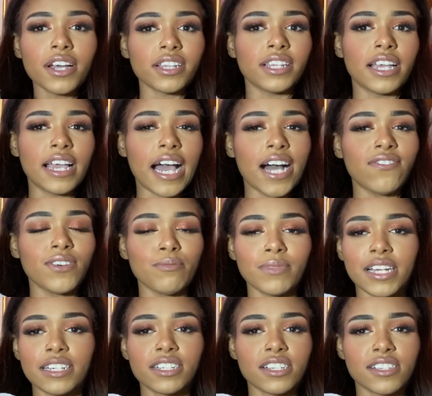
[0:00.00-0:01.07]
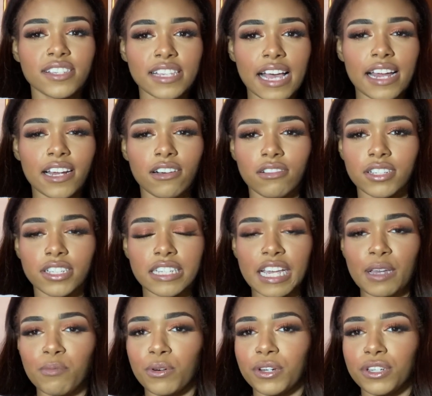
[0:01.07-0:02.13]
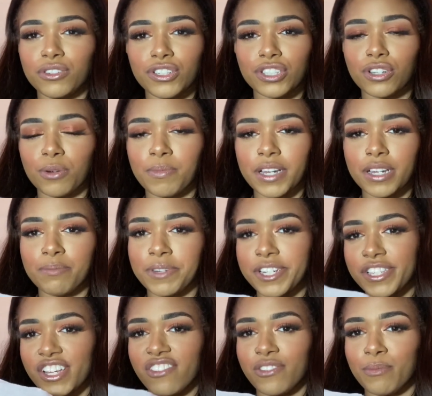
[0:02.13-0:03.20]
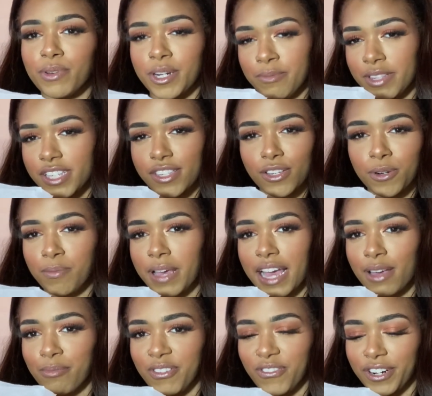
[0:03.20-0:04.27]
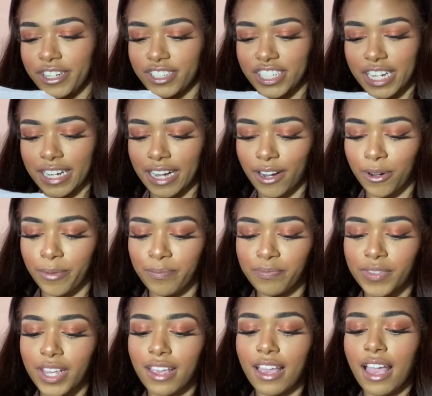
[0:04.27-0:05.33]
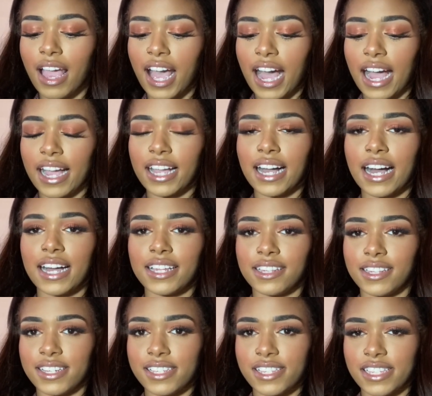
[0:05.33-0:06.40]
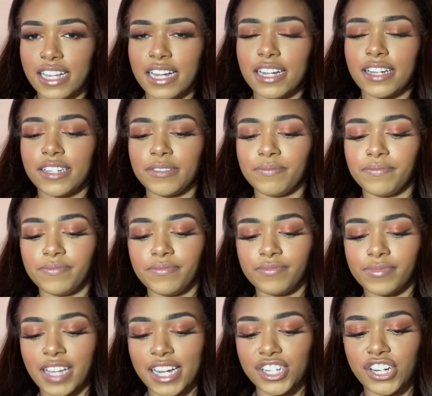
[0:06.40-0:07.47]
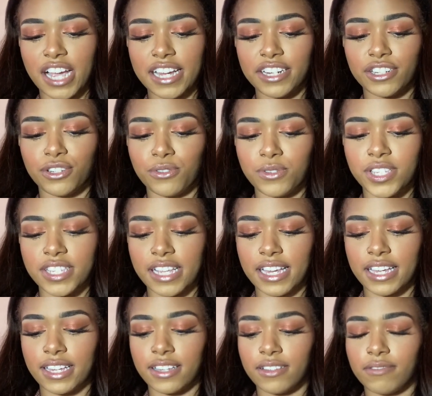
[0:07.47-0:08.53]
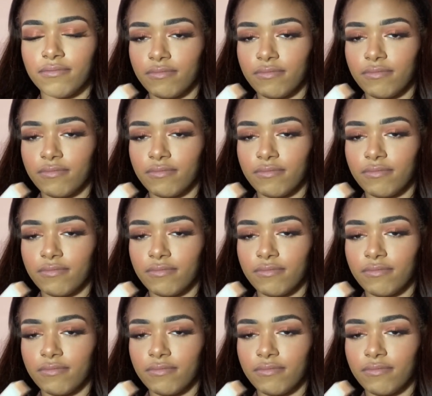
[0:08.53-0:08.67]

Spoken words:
they have them like just sat out on the table and you just go pick them yourself. You put them in this little bag before you check out. I got, this time I tried a new scent.